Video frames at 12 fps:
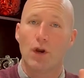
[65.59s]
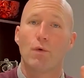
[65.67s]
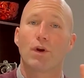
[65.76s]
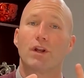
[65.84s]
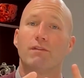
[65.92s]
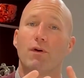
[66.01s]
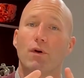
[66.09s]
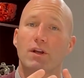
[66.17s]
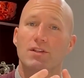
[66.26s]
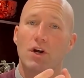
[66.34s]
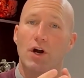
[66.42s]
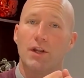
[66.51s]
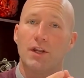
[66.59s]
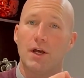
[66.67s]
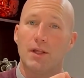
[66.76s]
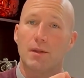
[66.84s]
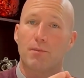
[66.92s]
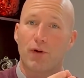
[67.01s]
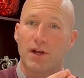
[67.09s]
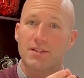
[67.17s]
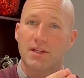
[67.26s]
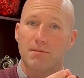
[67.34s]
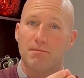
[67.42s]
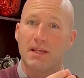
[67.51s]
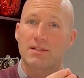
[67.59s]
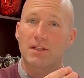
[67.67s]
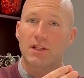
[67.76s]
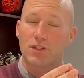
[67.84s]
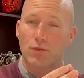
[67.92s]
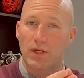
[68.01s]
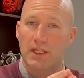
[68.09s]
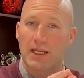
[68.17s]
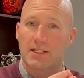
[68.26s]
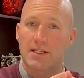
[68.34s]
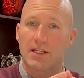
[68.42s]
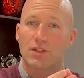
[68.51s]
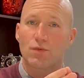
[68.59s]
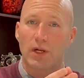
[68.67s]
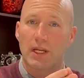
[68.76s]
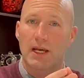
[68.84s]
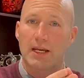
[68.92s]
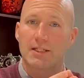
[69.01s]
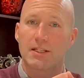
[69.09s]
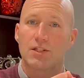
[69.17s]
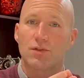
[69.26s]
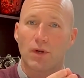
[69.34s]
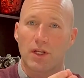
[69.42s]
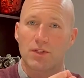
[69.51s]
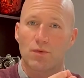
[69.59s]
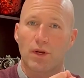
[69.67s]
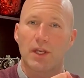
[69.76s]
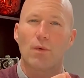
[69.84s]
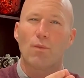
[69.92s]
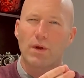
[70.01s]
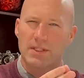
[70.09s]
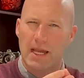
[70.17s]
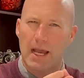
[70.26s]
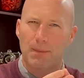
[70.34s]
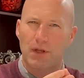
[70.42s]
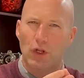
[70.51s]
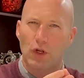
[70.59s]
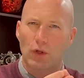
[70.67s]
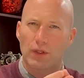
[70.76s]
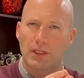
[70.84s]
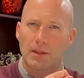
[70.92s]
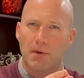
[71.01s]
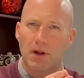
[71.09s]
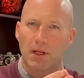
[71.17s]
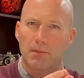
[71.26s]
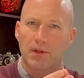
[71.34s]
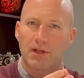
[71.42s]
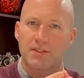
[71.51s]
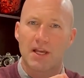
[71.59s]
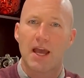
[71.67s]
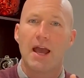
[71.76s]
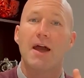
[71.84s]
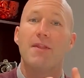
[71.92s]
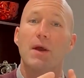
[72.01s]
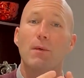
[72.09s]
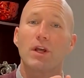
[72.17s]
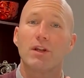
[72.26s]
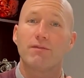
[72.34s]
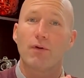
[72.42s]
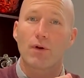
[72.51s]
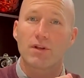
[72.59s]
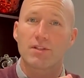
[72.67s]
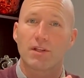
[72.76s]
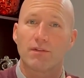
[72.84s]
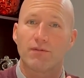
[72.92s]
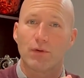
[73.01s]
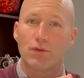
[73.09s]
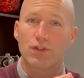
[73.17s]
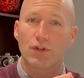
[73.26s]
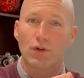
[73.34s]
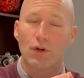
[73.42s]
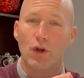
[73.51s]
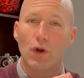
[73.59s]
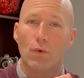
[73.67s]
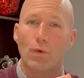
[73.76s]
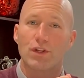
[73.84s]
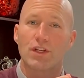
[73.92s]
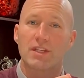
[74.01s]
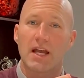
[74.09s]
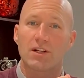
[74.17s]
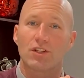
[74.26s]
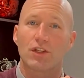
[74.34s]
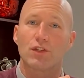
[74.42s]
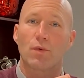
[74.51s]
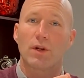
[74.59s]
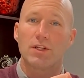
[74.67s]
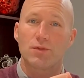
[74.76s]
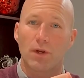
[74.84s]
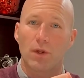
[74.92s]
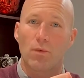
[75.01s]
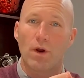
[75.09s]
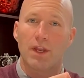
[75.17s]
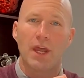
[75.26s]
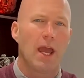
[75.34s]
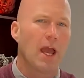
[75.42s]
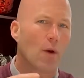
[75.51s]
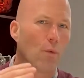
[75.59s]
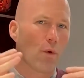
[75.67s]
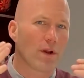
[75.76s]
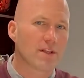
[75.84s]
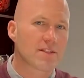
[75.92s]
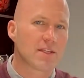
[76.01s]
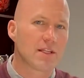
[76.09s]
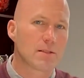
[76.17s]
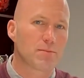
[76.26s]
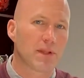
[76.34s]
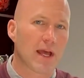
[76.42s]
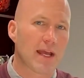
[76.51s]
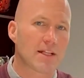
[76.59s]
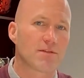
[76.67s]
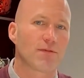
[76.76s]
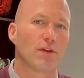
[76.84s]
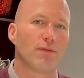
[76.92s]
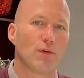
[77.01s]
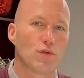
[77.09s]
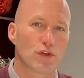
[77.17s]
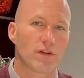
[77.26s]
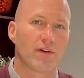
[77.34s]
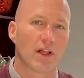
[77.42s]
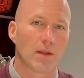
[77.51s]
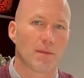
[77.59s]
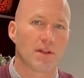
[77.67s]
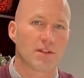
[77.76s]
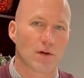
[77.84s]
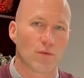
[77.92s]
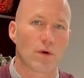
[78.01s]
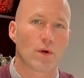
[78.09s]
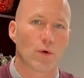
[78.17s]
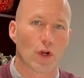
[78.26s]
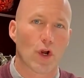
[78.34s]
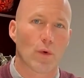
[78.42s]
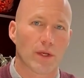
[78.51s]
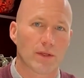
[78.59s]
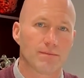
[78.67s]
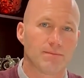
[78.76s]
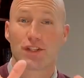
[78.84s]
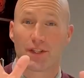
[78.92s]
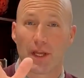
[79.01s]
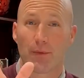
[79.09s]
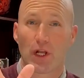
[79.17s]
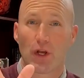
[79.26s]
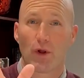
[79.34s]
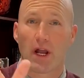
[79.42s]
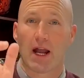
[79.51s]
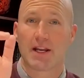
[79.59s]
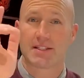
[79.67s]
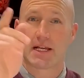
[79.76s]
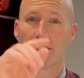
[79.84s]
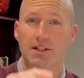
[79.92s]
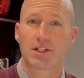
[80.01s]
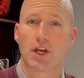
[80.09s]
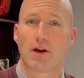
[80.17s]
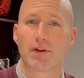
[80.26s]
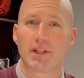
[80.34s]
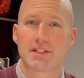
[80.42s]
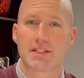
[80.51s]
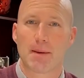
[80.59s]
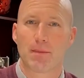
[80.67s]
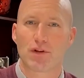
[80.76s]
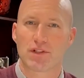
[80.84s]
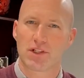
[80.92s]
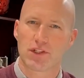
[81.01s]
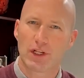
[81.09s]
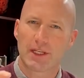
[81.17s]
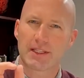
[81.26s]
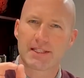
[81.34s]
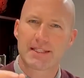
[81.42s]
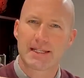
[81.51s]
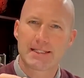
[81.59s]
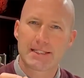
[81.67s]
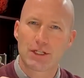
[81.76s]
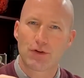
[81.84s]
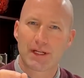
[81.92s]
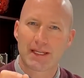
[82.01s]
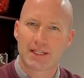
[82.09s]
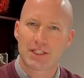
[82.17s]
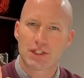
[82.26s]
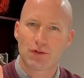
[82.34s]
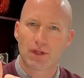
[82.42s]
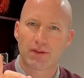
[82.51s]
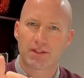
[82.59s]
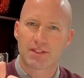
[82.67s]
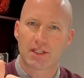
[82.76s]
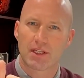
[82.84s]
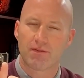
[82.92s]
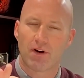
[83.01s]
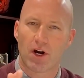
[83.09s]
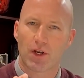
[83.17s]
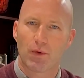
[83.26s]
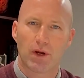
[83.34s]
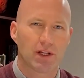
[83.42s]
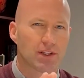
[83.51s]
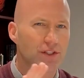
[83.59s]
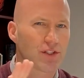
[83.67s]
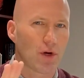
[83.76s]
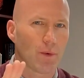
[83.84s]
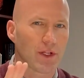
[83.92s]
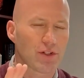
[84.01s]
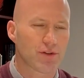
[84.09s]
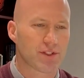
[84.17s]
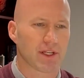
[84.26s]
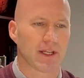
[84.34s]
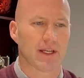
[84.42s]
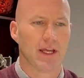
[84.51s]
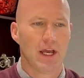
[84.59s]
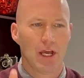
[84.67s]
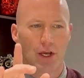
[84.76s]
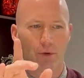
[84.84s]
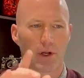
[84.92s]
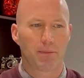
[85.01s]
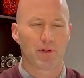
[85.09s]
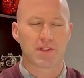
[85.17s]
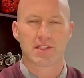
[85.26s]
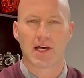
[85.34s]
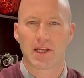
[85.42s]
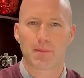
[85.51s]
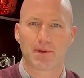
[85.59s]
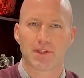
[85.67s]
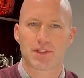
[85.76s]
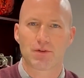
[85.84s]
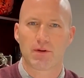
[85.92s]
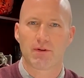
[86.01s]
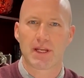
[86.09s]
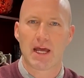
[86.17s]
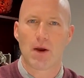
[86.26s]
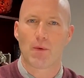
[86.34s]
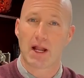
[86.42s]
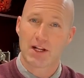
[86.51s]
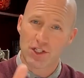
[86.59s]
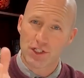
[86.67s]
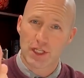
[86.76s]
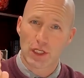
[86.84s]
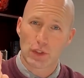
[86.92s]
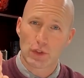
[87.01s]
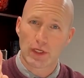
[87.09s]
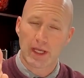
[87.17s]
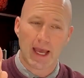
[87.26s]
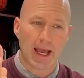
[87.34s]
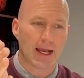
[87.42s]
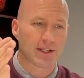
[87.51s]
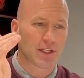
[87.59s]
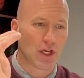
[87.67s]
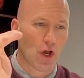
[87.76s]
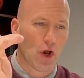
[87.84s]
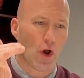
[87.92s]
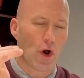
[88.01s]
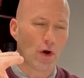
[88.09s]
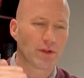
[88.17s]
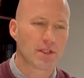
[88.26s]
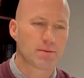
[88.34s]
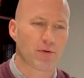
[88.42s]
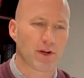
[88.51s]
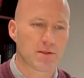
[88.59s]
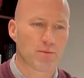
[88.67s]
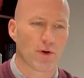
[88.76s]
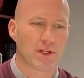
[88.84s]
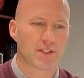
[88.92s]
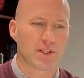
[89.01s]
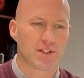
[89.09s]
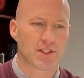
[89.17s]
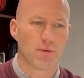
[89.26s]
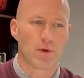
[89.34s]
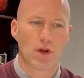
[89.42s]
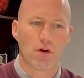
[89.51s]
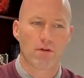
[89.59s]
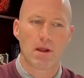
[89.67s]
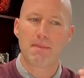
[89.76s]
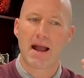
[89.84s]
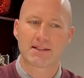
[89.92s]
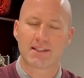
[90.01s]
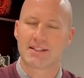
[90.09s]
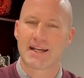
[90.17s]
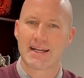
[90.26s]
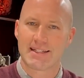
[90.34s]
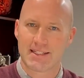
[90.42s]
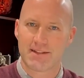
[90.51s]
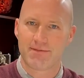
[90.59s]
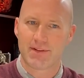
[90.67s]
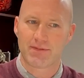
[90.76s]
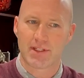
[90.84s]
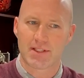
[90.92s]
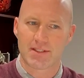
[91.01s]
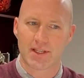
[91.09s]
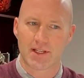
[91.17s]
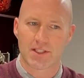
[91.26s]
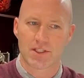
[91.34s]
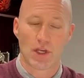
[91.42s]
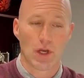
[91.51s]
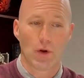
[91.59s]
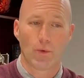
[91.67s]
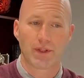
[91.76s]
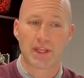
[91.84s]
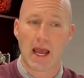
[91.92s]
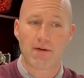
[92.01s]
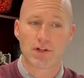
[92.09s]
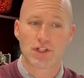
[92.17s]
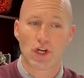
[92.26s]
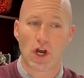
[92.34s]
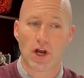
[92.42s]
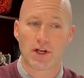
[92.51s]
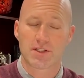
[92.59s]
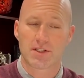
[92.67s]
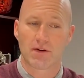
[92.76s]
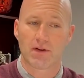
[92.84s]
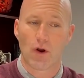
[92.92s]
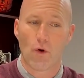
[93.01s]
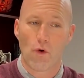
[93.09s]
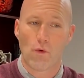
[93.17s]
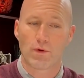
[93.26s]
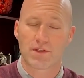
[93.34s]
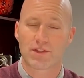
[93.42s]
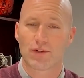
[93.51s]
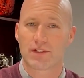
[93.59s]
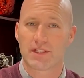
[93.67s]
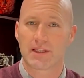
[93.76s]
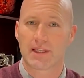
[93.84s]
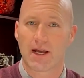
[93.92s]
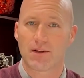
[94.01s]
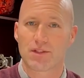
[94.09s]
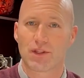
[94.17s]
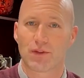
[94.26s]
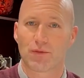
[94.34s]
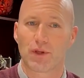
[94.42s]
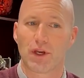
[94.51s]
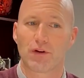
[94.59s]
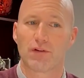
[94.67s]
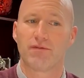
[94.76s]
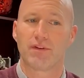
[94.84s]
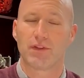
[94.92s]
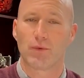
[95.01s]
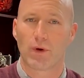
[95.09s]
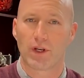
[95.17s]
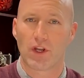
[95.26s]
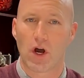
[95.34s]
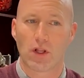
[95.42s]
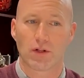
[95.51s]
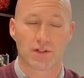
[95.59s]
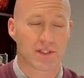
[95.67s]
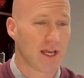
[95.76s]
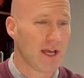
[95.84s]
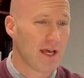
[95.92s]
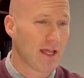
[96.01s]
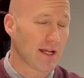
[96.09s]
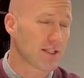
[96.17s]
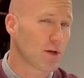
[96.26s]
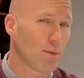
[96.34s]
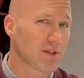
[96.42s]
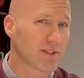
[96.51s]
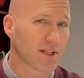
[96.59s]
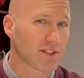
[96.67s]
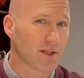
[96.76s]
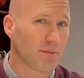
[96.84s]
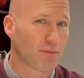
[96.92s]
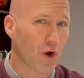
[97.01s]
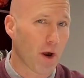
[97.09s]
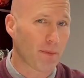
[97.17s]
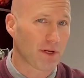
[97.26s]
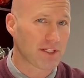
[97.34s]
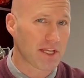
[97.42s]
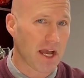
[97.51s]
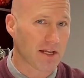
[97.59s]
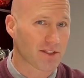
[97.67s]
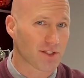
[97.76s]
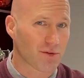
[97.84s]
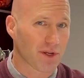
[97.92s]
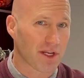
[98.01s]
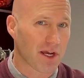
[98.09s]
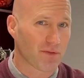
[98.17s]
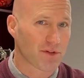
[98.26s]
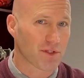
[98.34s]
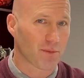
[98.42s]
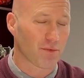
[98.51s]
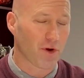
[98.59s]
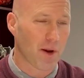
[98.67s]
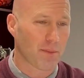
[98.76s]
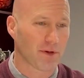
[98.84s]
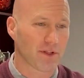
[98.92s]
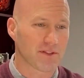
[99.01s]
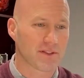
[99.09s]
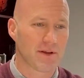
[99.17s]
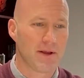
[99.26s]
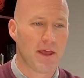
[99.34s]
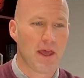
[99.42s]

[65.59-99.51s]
We're going to focus on the present, basically twenty eighteen, twenty nineteen, twenty twenty, and what's happening currently in the marketplace. And then we're going to focus on the future, which is actually twenty twenty-one, and what is city's plans for the future development of where we're going. So there we go, guys. Now let's cover these numbers. Let's look at the sixty year history of the city of Ottawa. It's so interesting. We're going to pull a slide up on the screen right now, and I should take a look at all these price points. And you see we go right back to nineteen fifty-six. When the average cost of a home was thirteen thousand three hundred fifty-one dollars. That's almost like some property taxes right now for some properties.